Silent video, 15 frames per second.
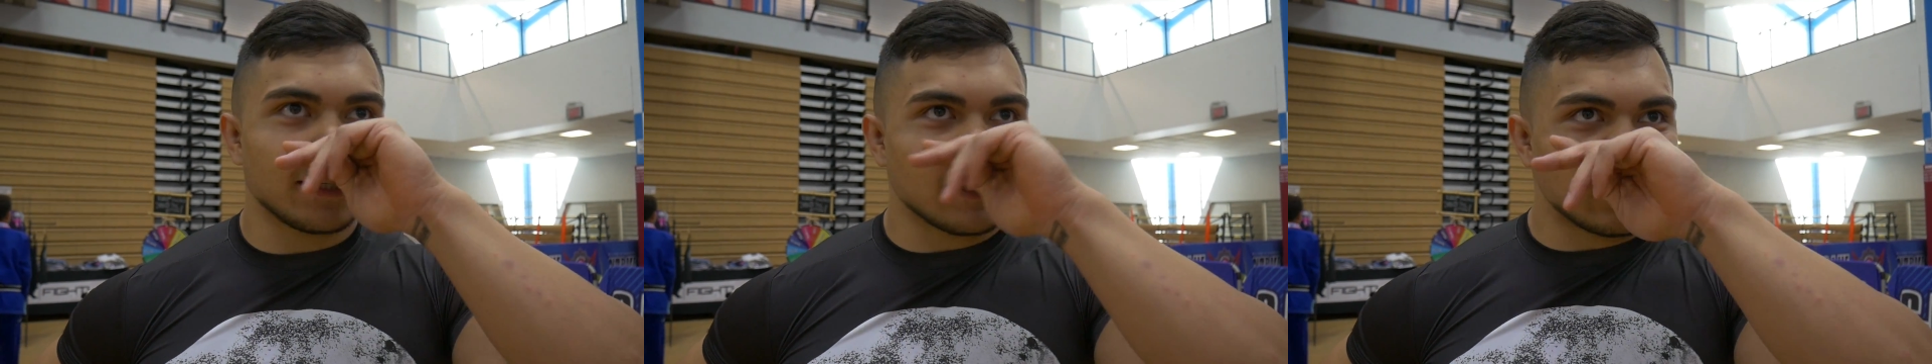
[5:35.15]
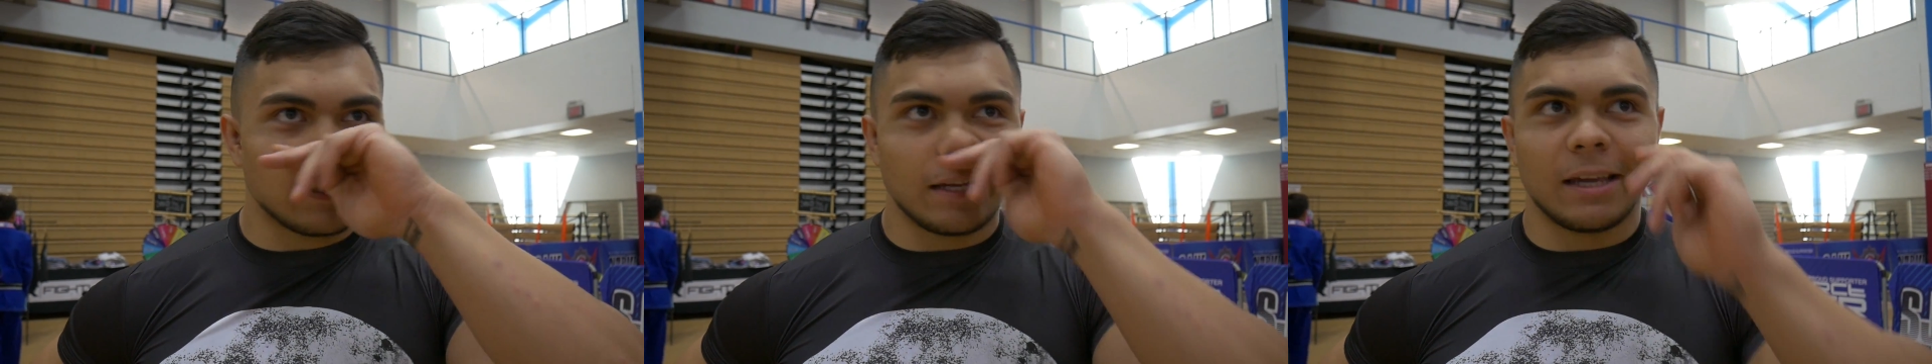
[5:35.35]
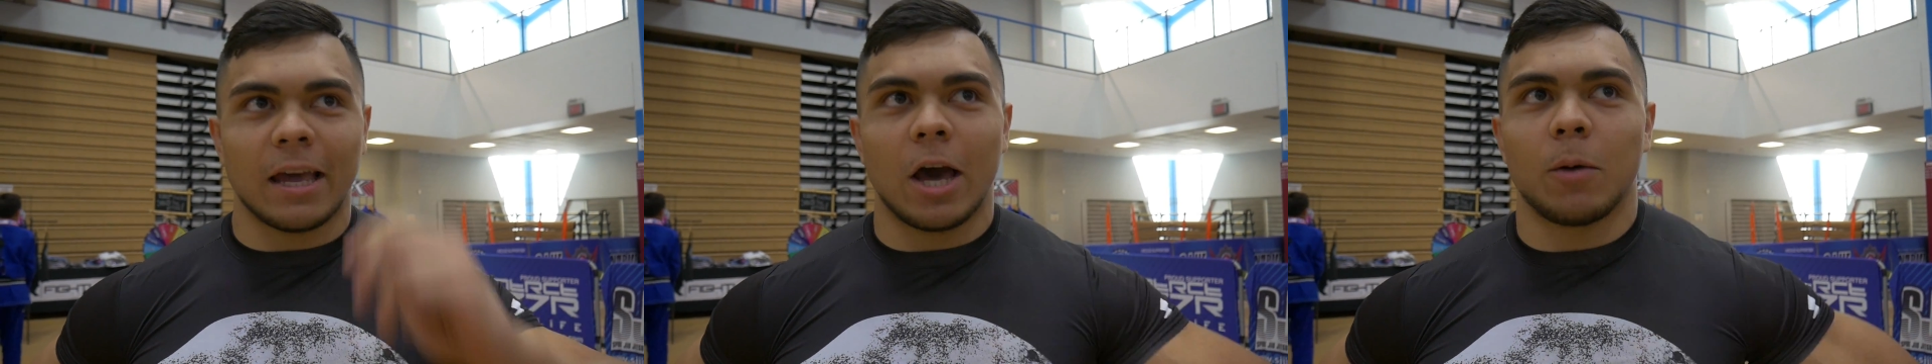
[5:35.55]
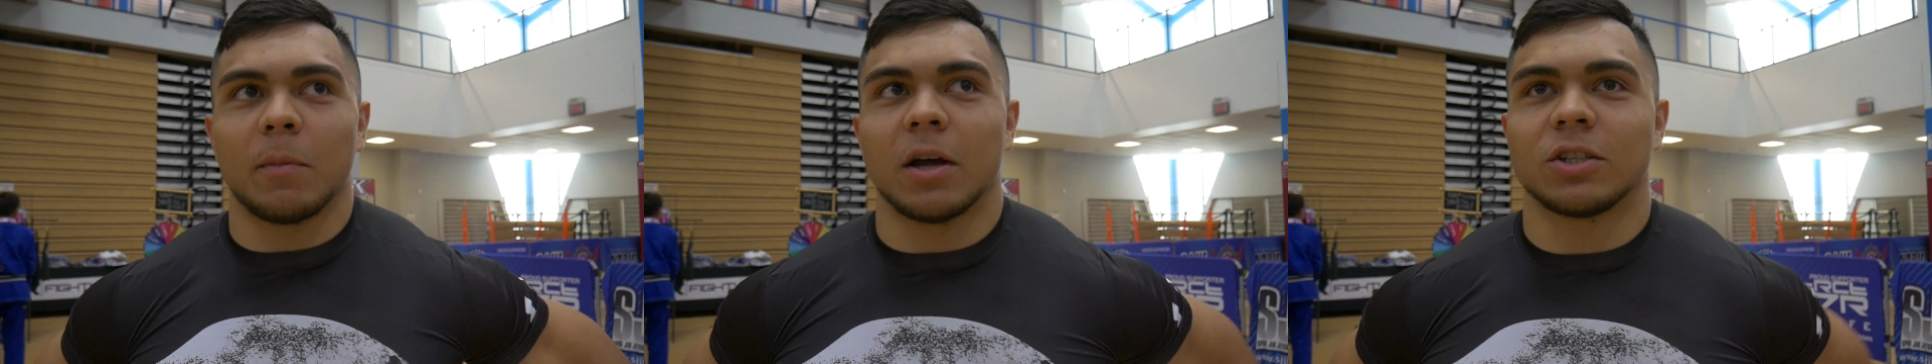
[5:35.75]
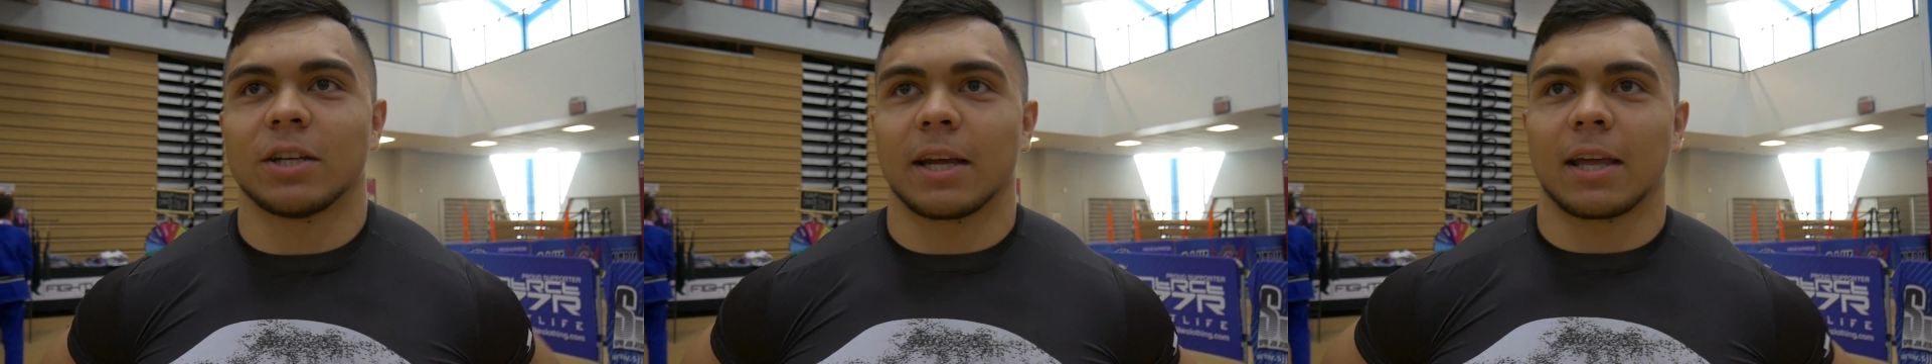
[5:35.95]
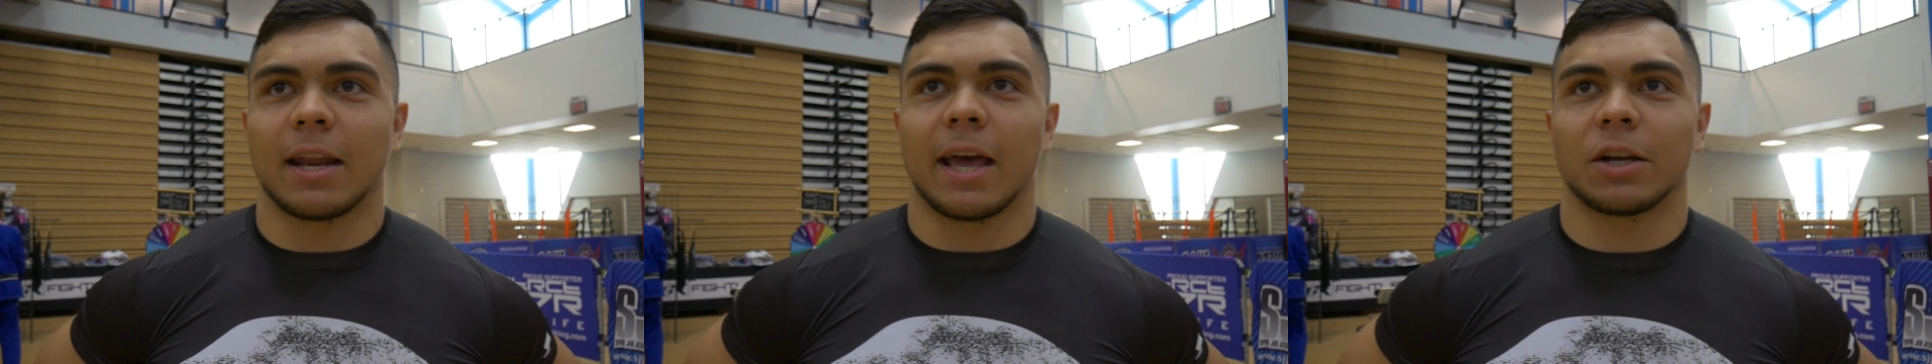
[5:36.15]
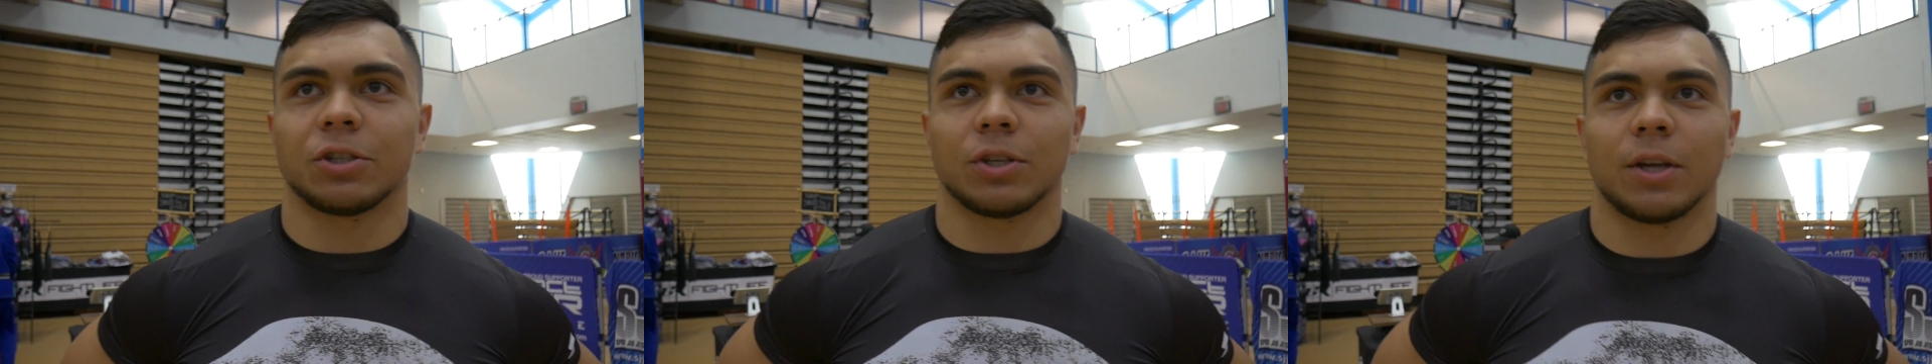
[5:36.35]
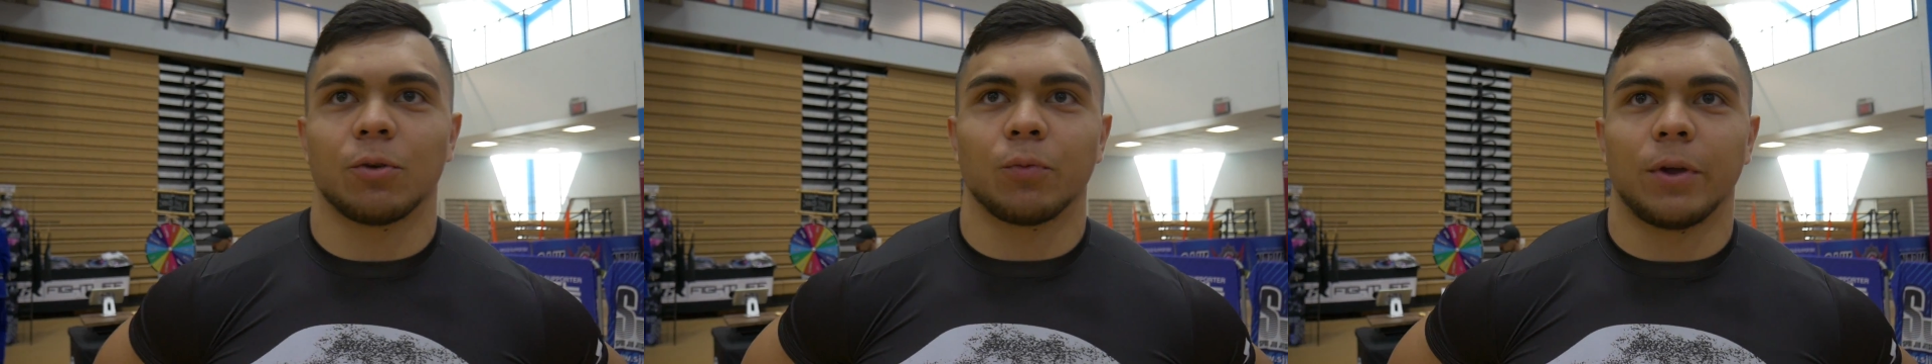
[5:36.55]
to see how much I can
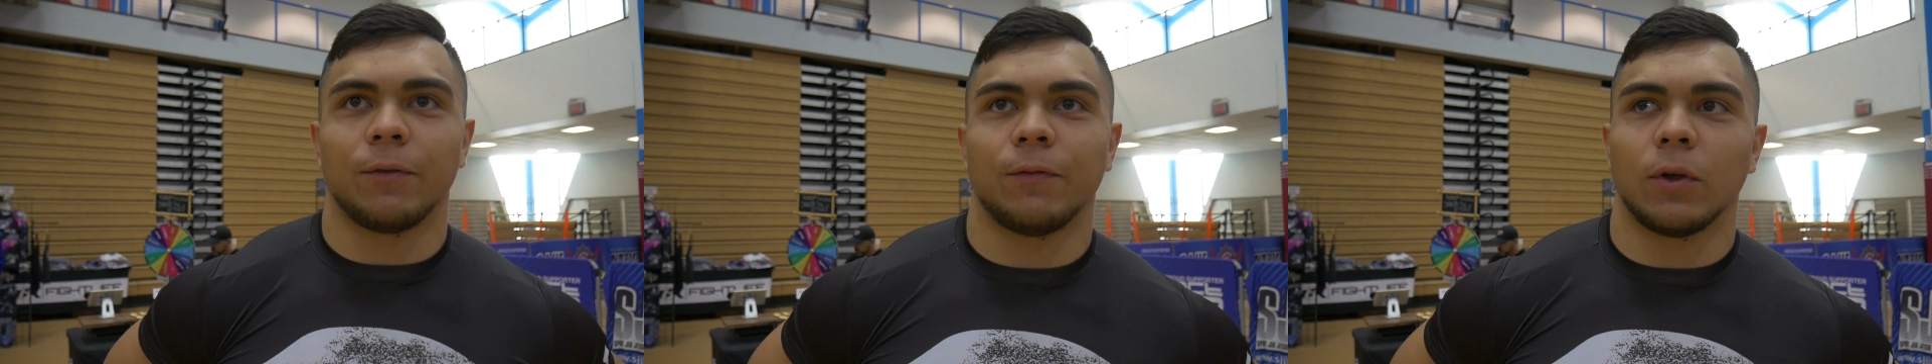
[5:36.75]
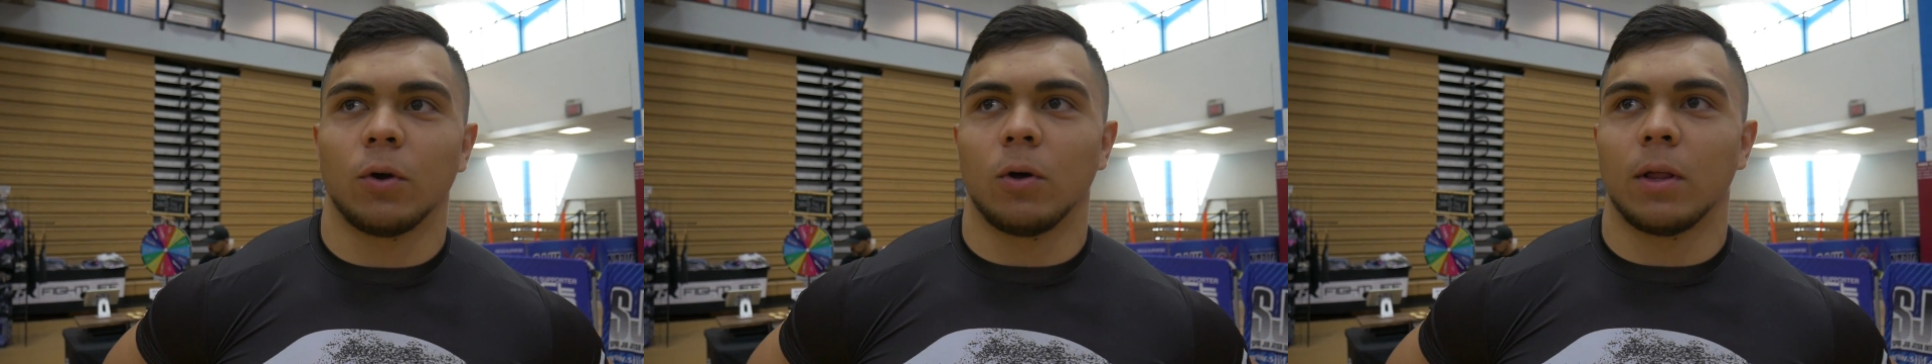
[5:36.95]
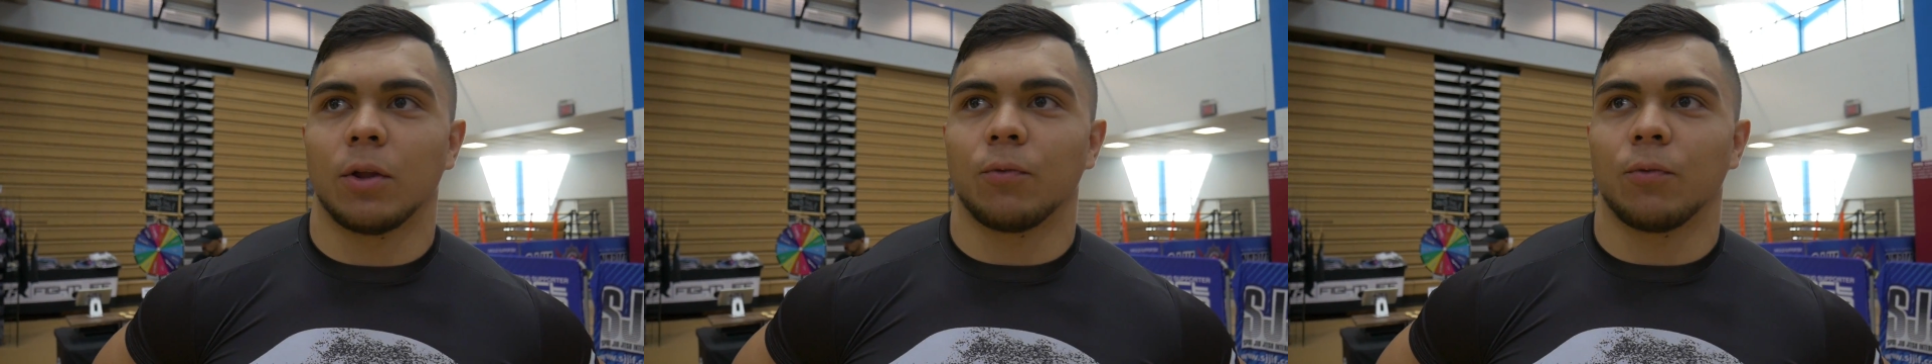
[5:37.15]
actually refuel